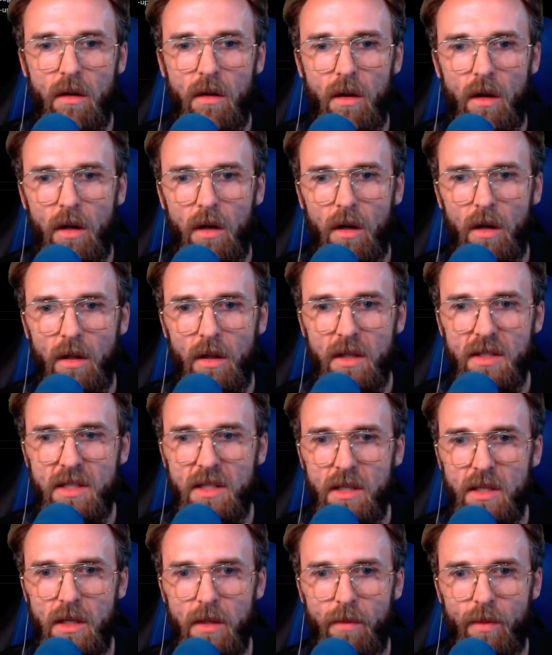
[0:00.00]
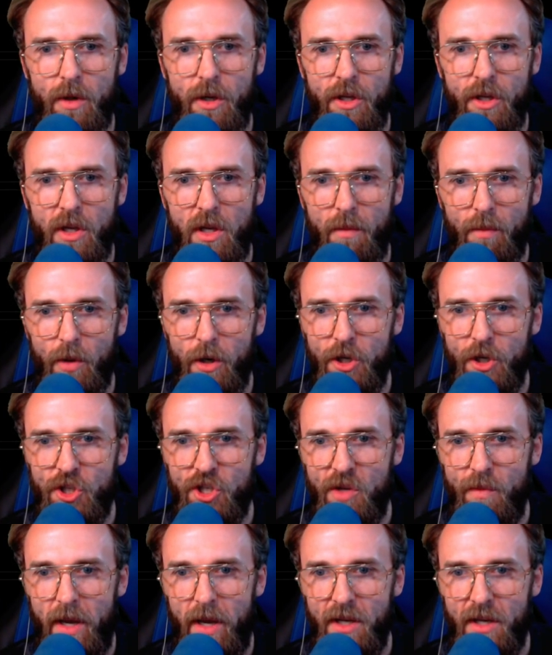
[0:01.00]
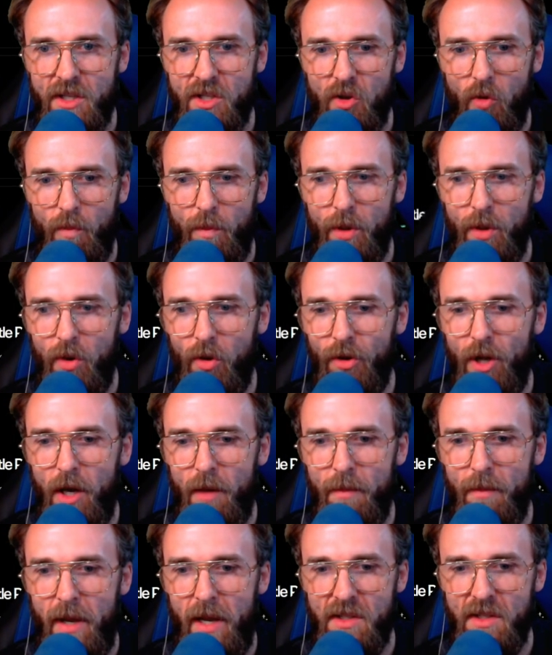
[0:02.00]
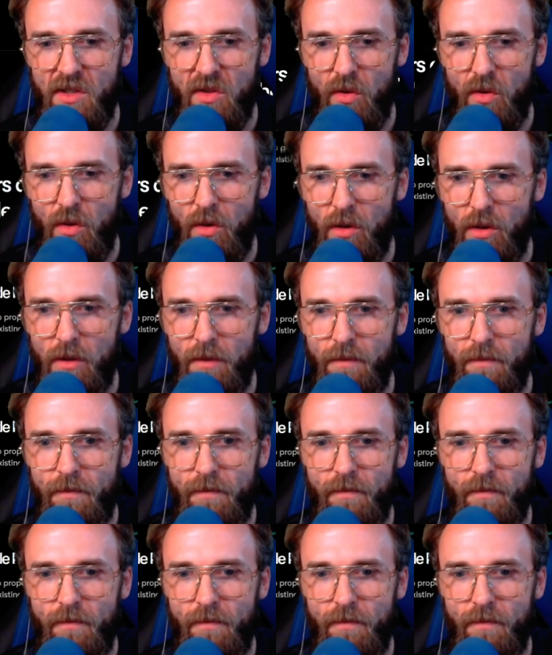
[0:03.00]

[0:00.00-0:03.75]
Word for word: Uh, let's see. You can bridge to Mantle, build on Mantle.